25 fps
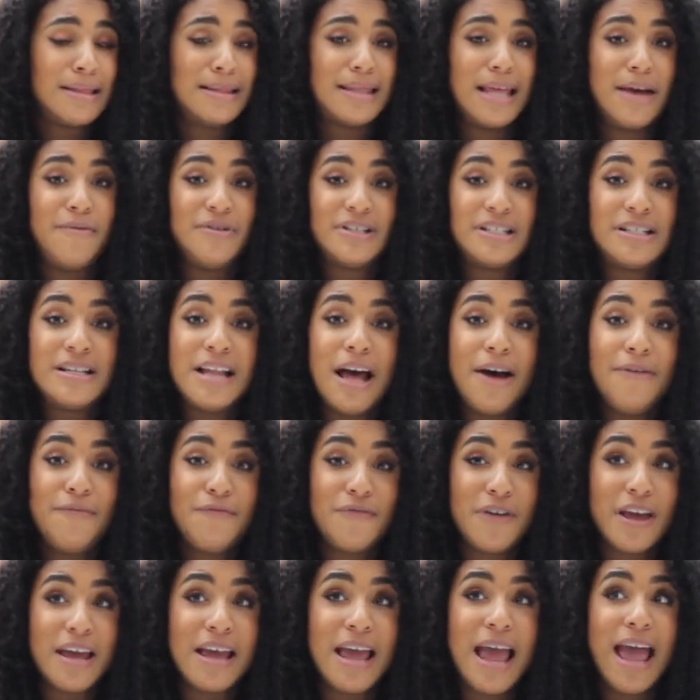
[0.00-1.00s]
There is
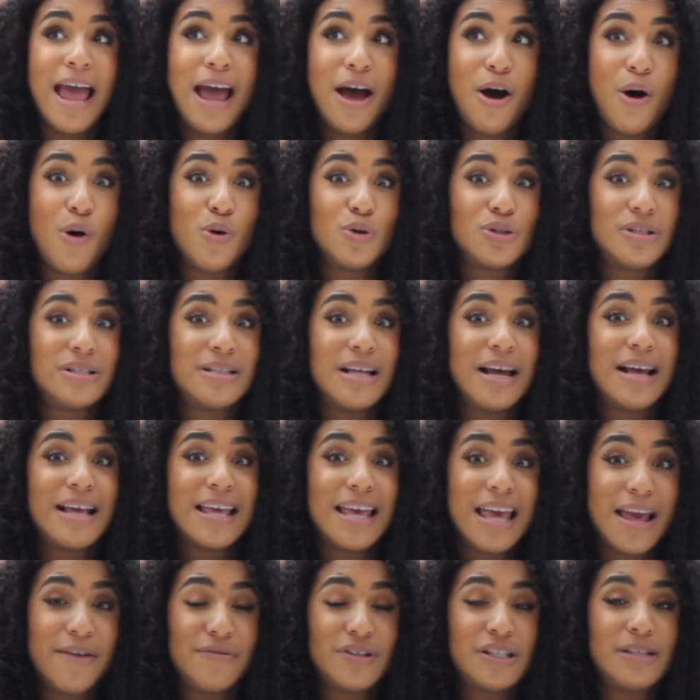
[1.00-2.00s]
nothing else
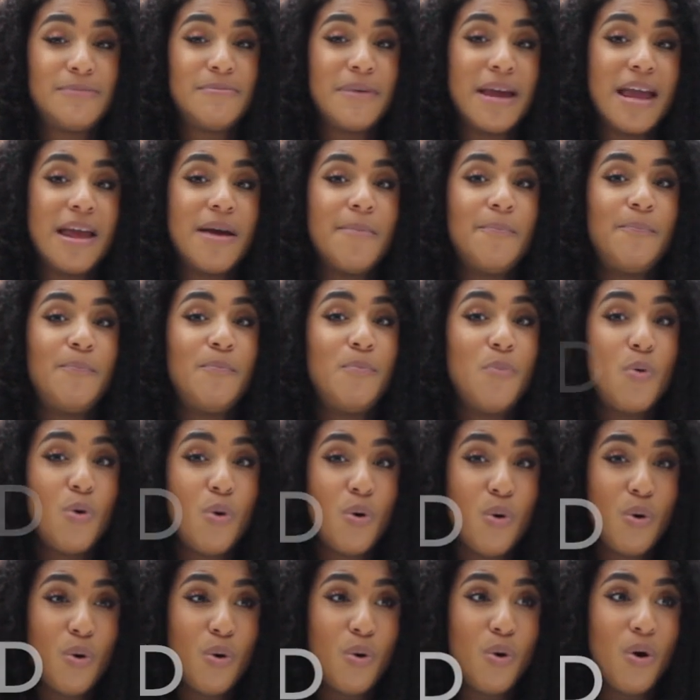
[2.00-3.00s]
that gives me
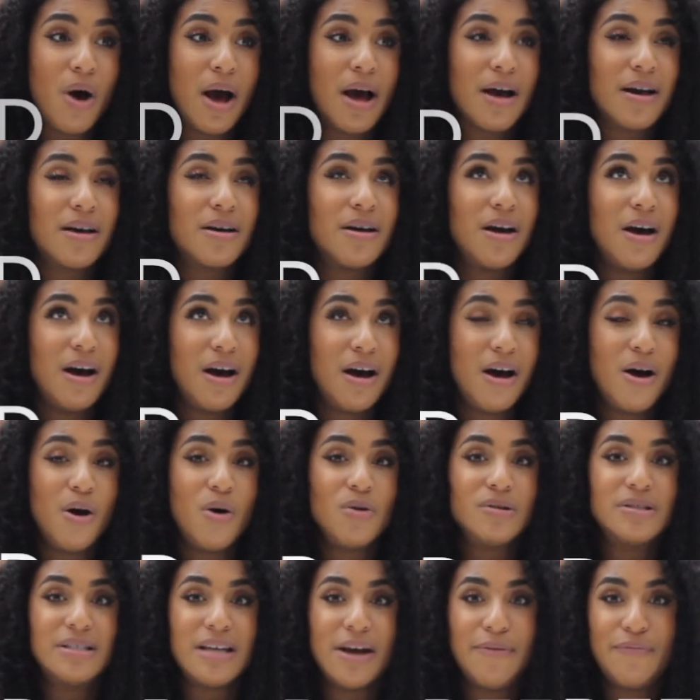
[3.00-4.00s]
more
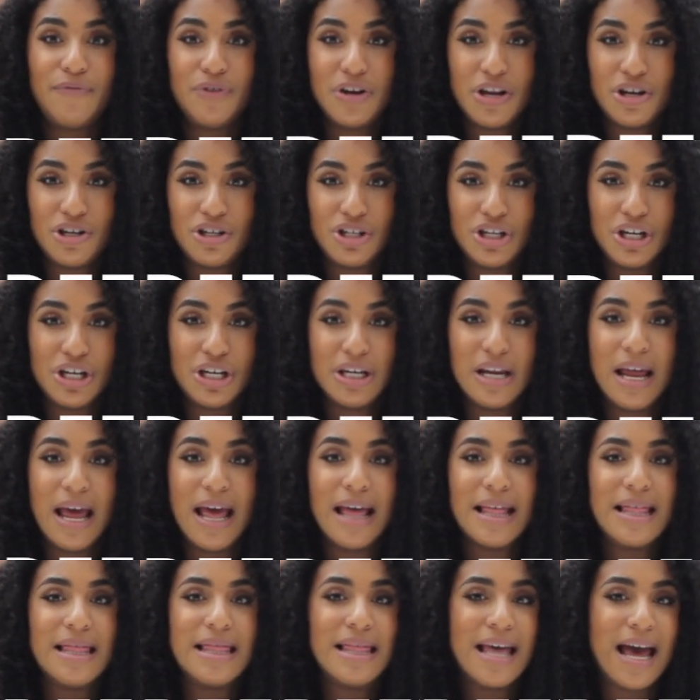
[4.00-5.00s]
curl definition
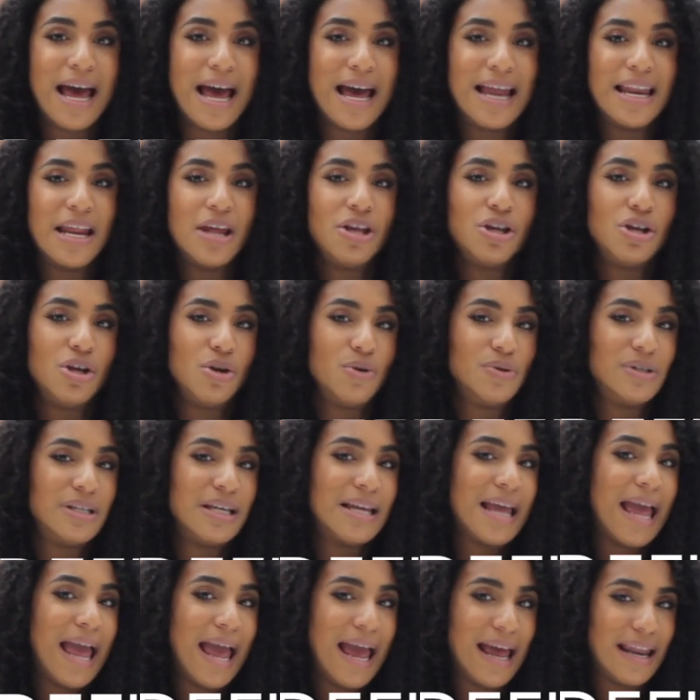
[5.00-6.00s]
than
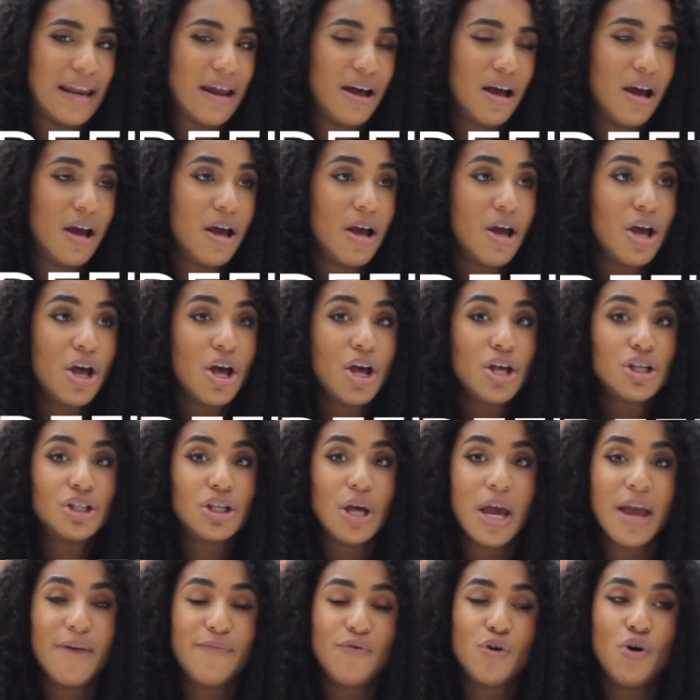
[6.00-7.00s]
using henna.
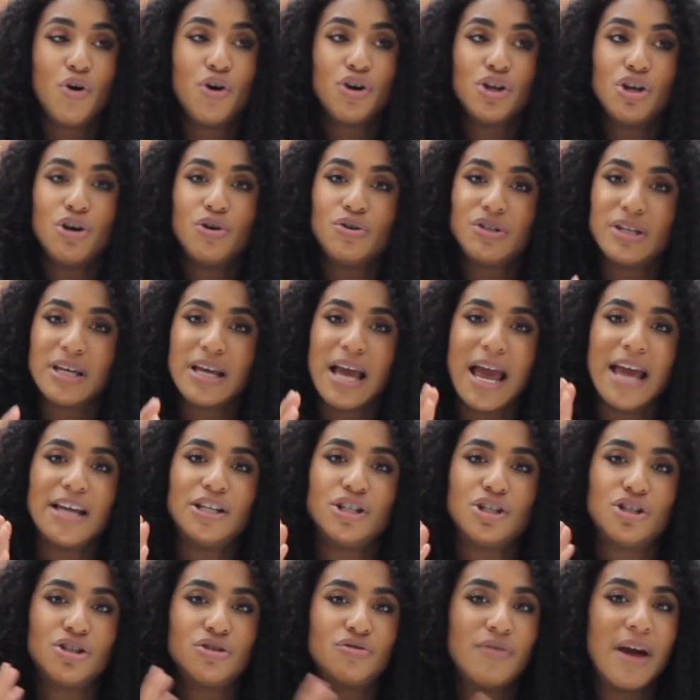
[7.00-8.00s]
So if you're using a
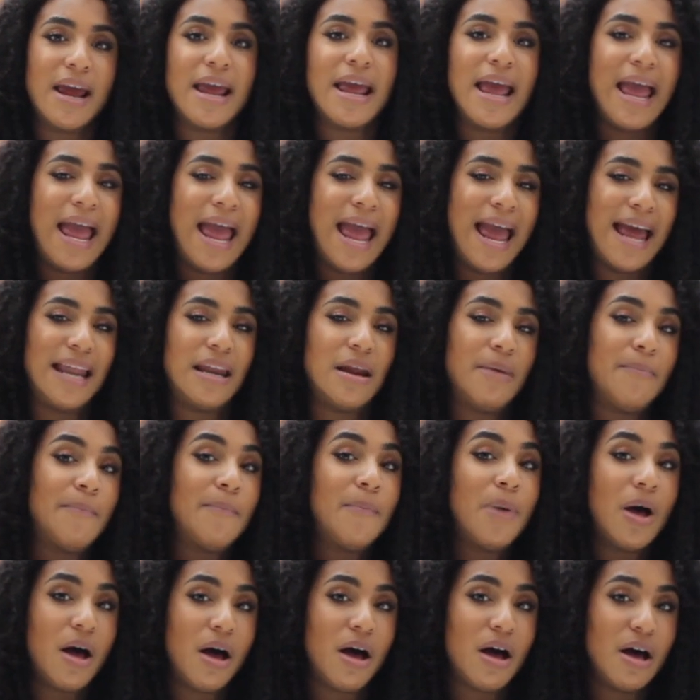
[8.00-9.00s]
straight henna
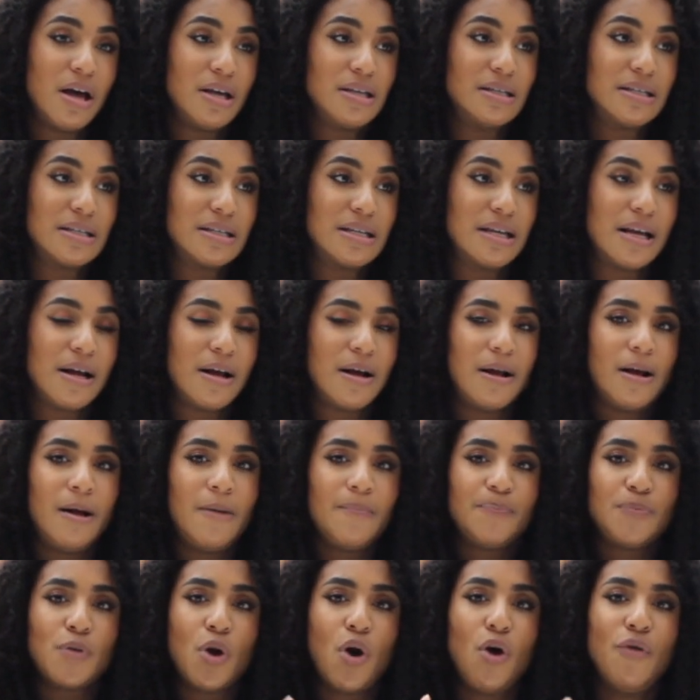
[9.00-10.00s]
mask,
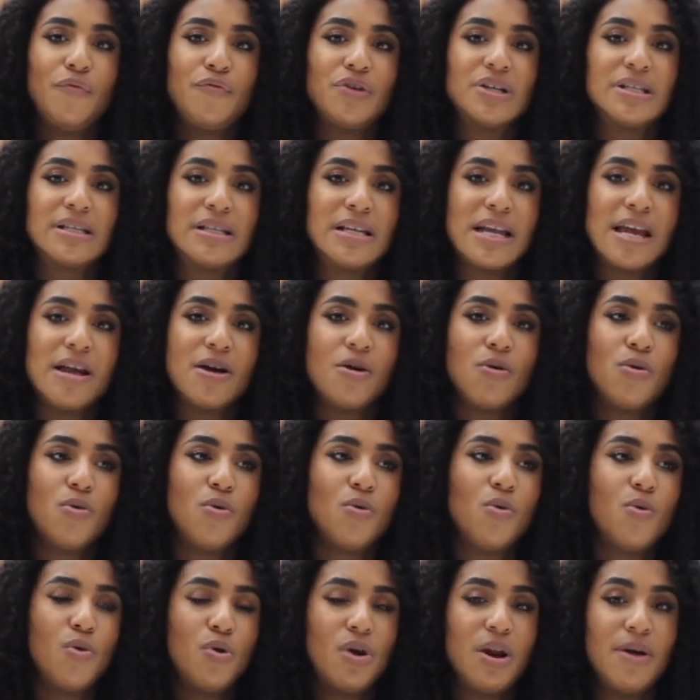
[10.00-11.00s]
obviously
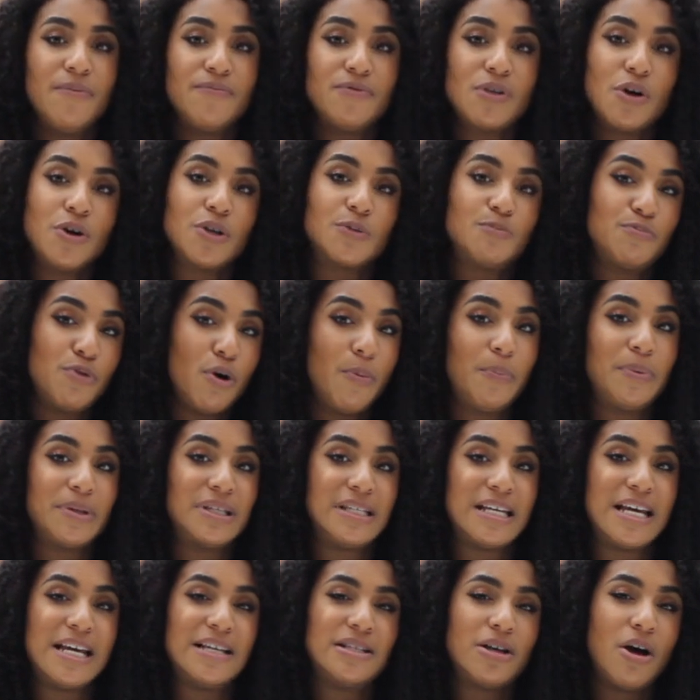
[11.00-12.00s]
all of those
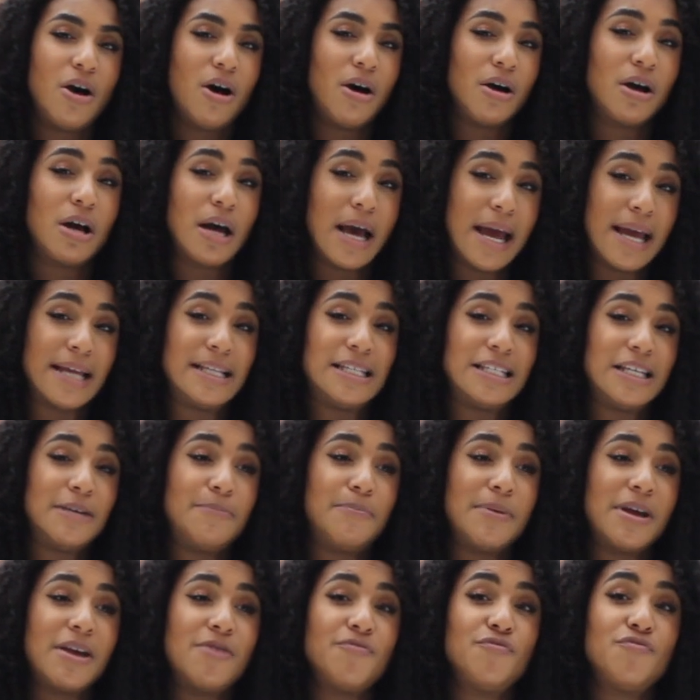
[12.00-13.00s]
properties are going to
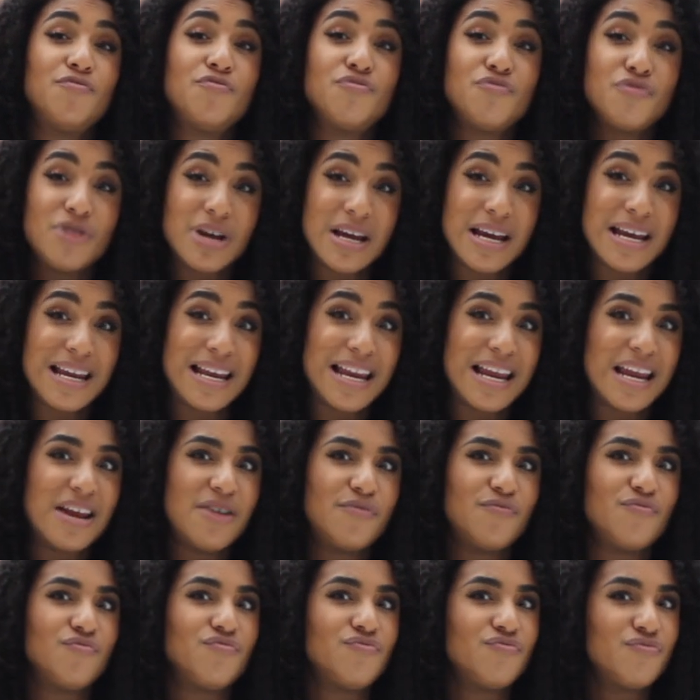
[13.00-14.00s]
be
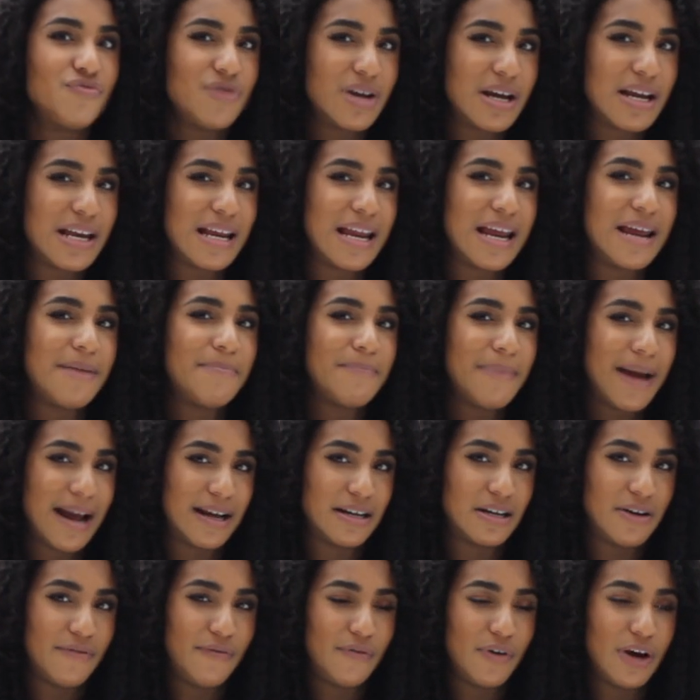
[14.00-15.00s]
really, really
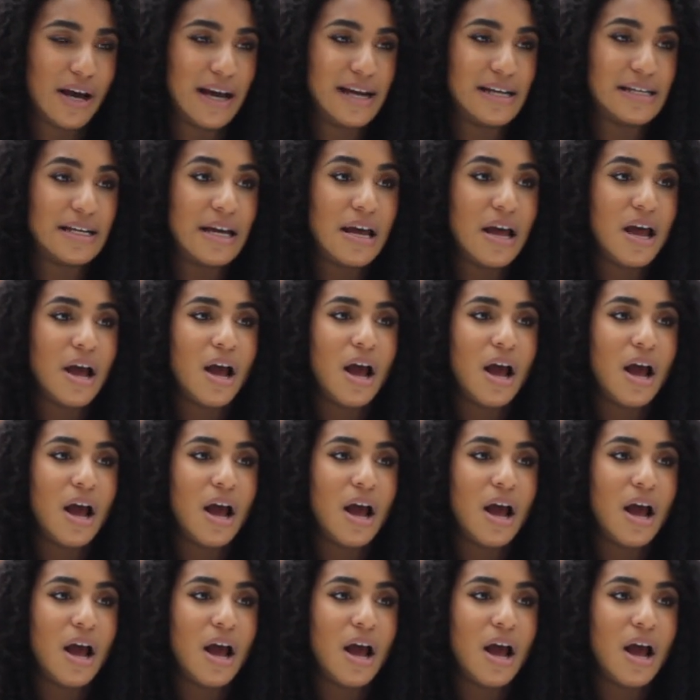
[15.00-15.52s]
magnified.